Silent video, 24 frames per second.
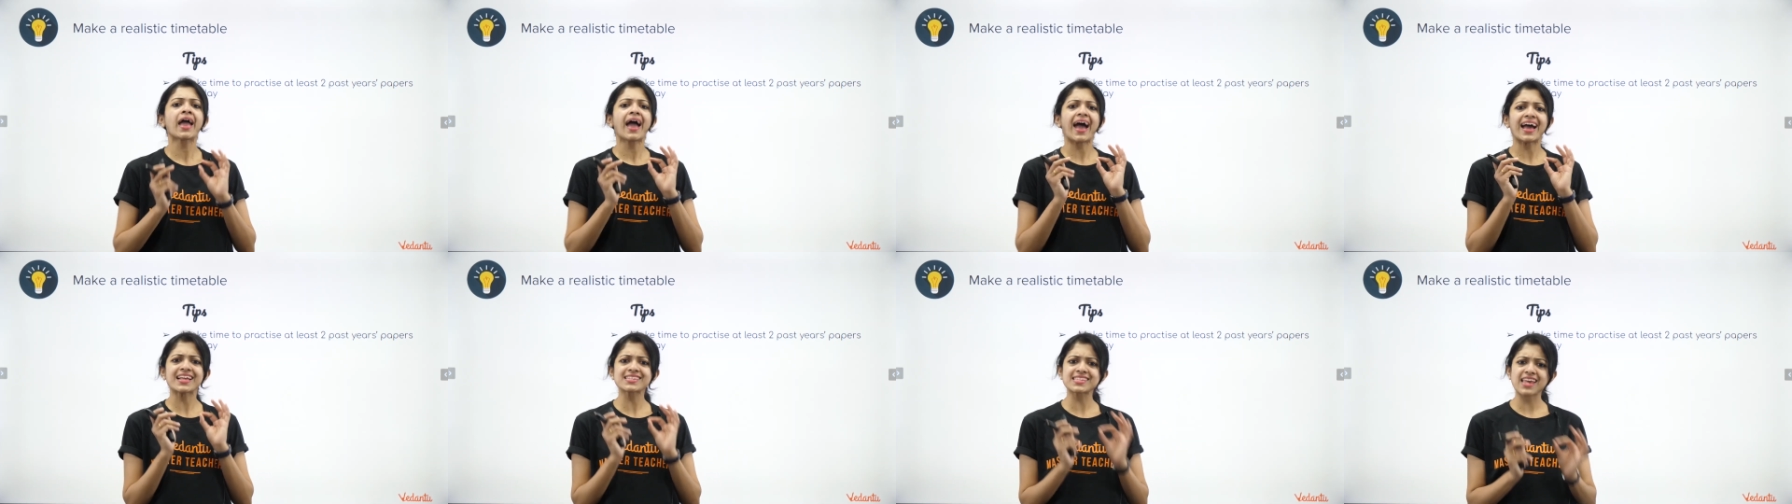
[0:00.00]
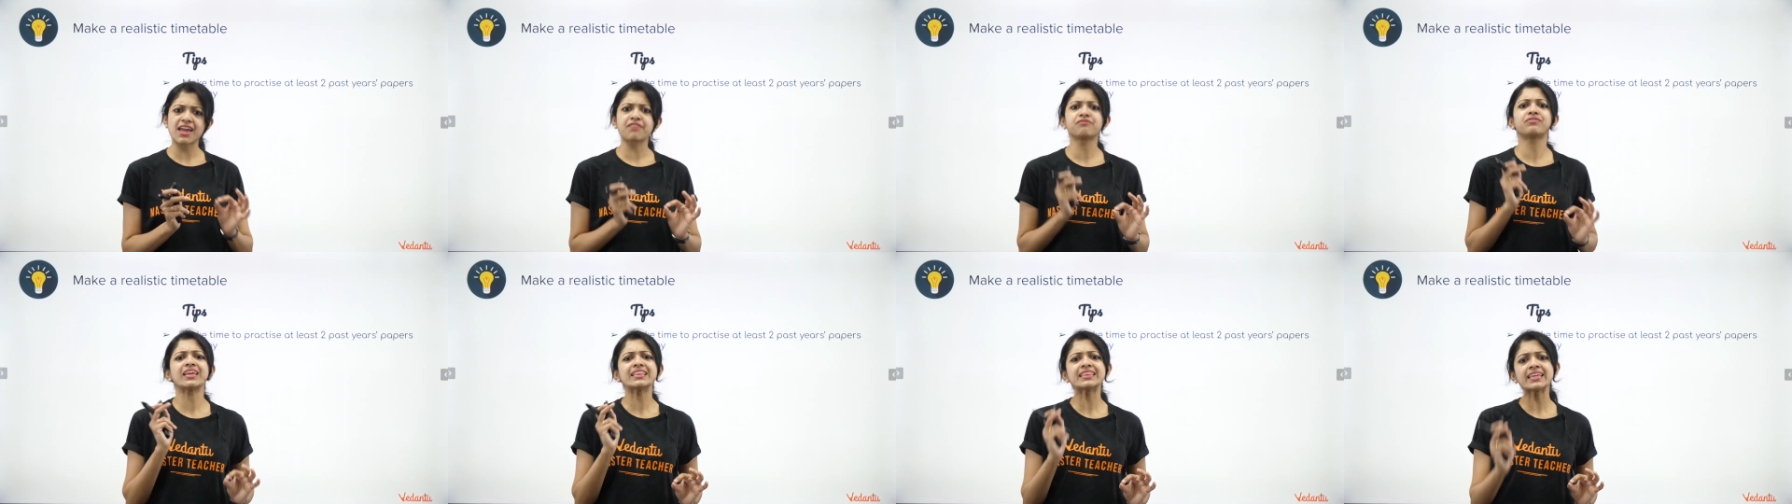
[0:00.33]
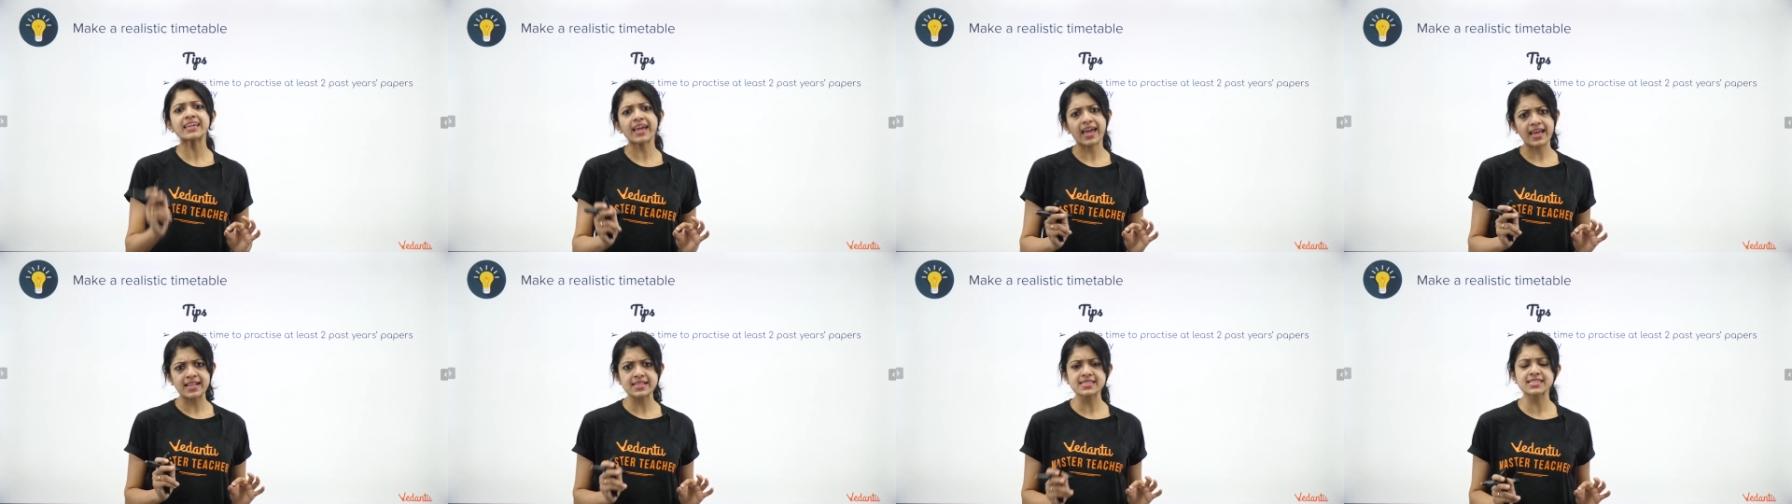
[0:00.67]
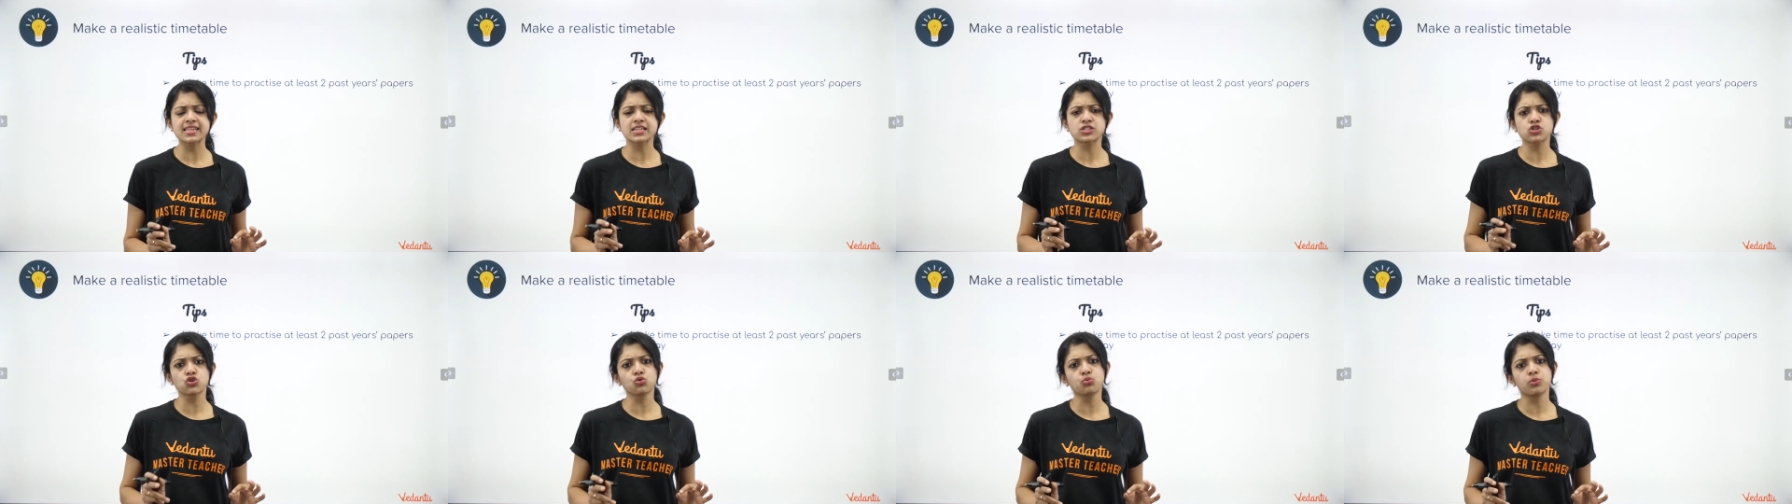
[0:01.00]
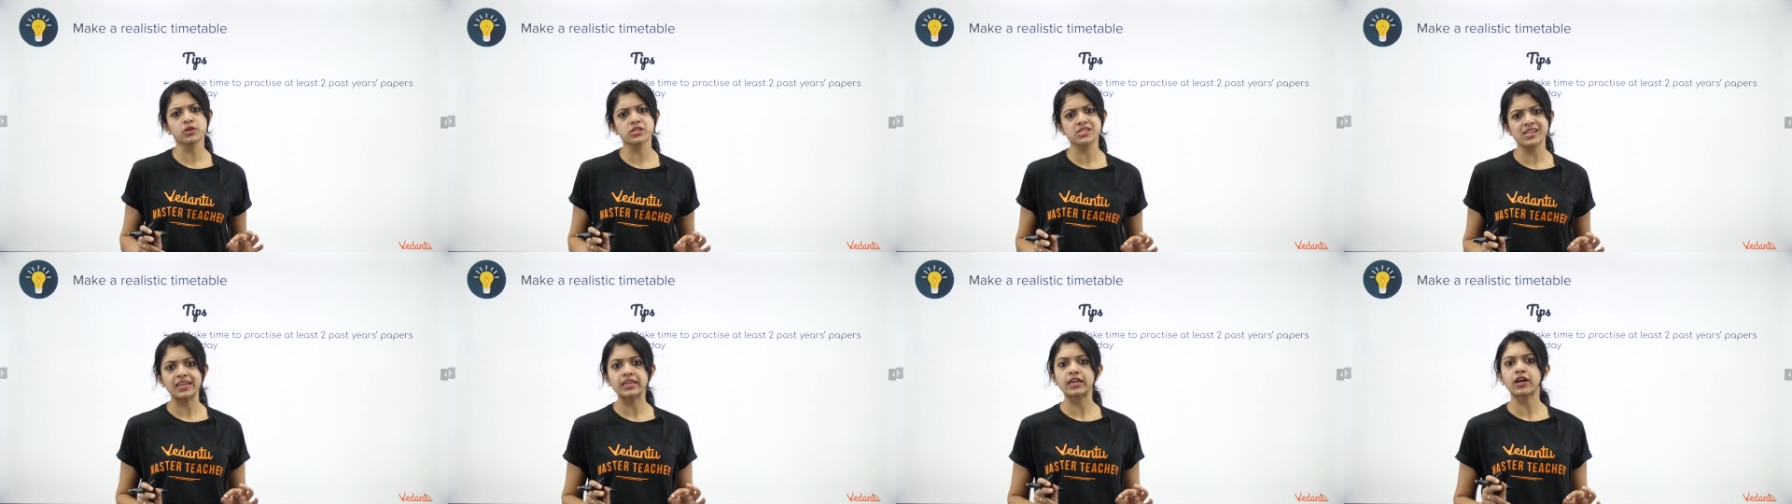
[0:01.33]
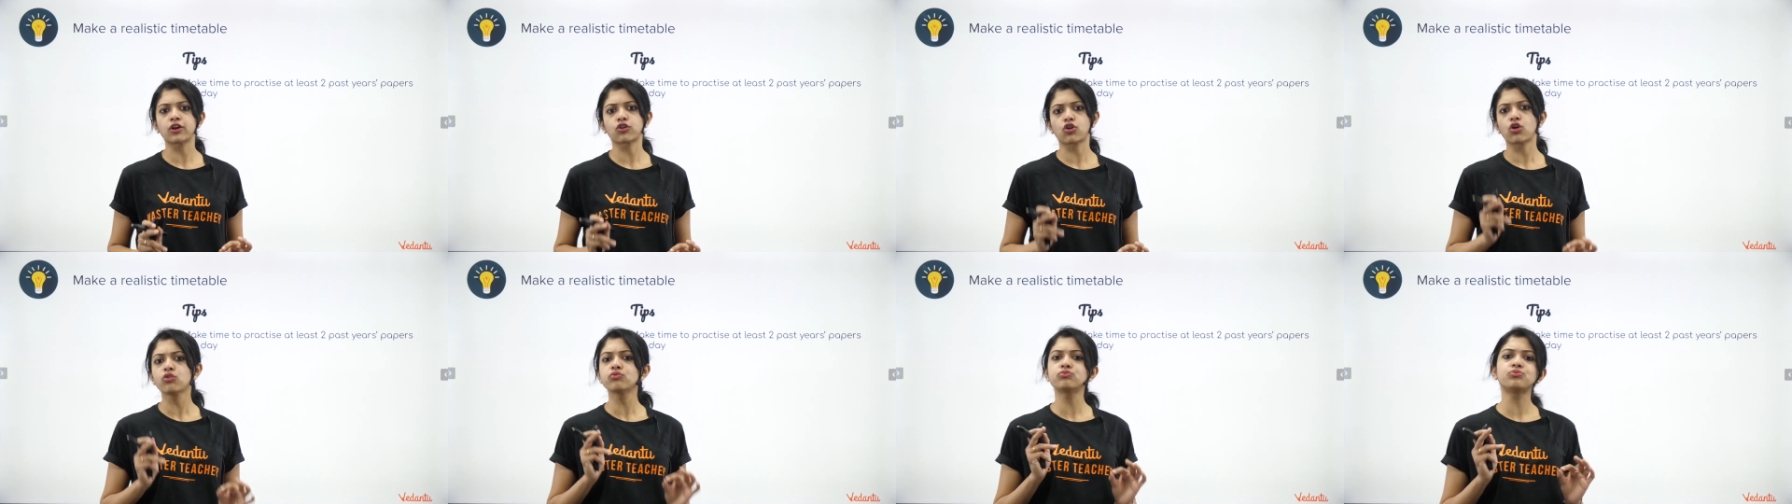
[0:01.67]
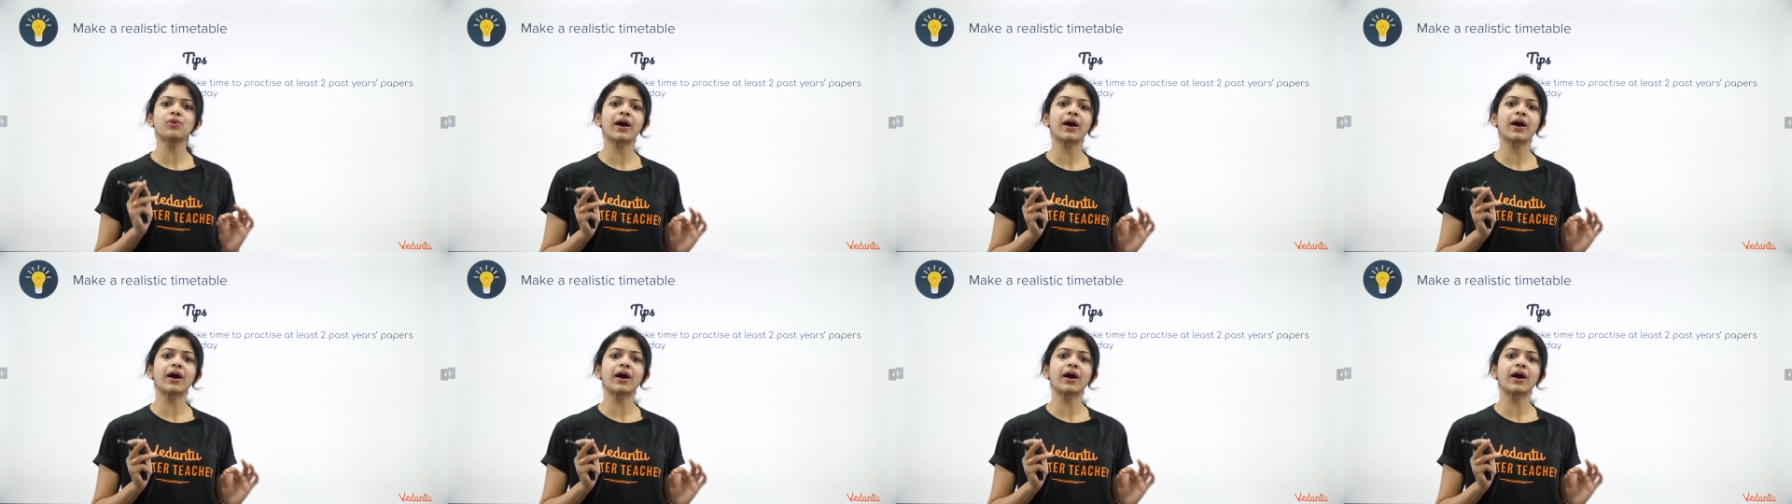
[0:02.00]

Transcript: and everything else that you would take care of